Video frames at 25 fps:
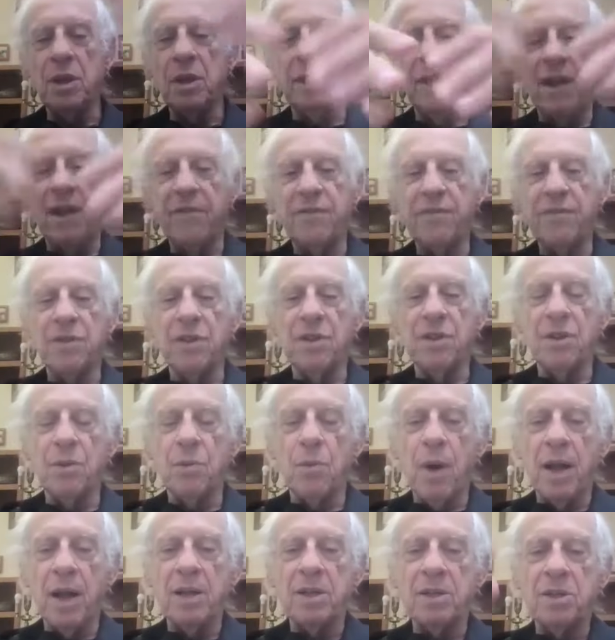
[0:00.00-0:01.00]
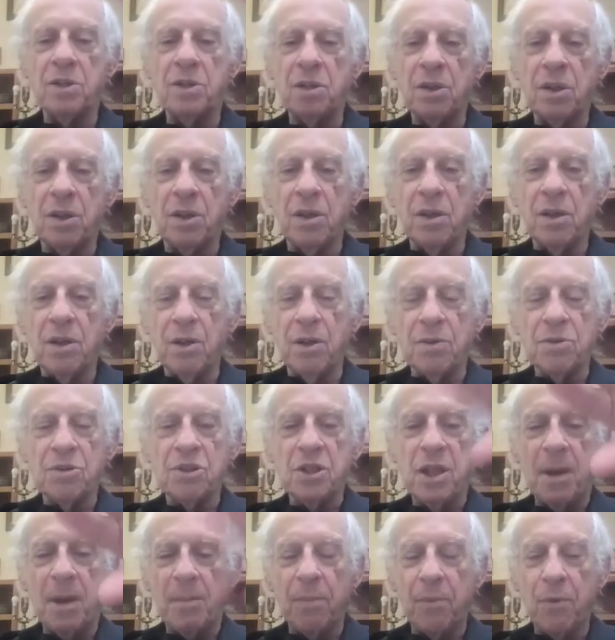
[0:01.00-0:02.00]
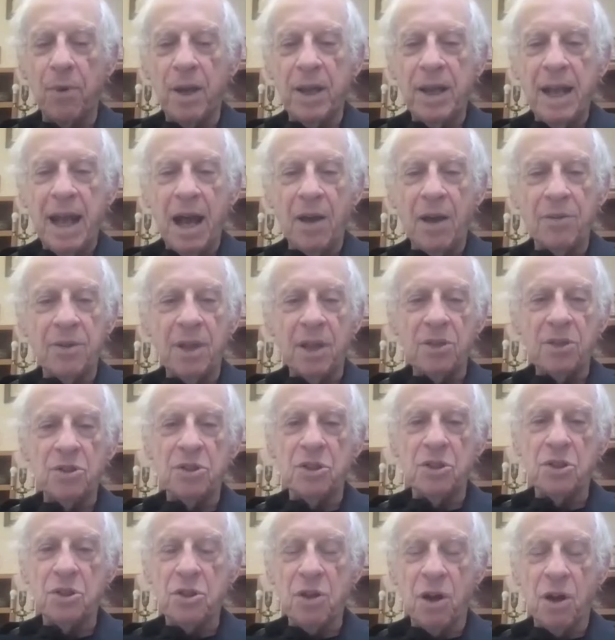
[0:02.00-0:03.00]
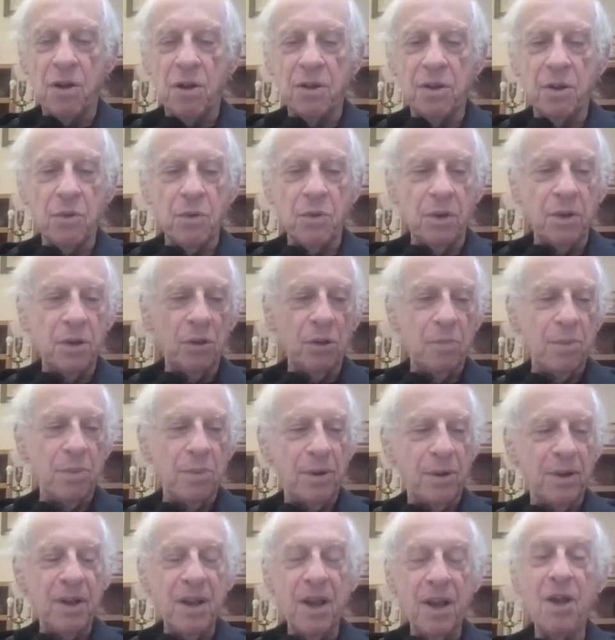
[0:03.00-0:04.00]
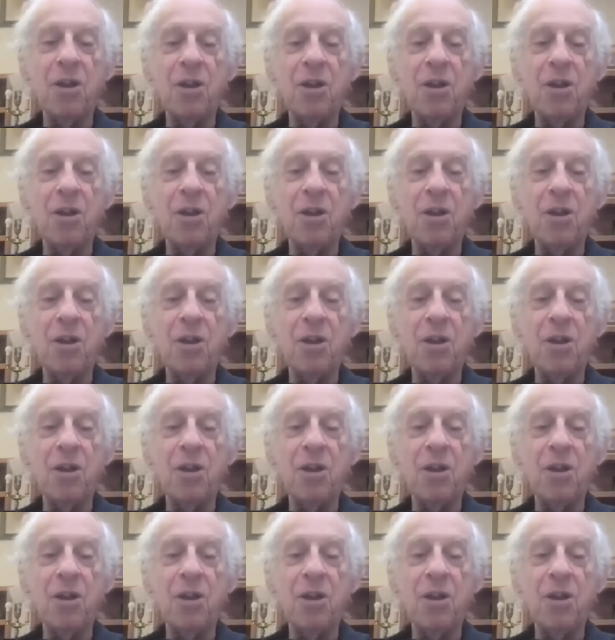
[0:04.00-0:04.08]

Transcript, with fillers: the left and the right, uh, you know, separate out. That's the start of the critical period.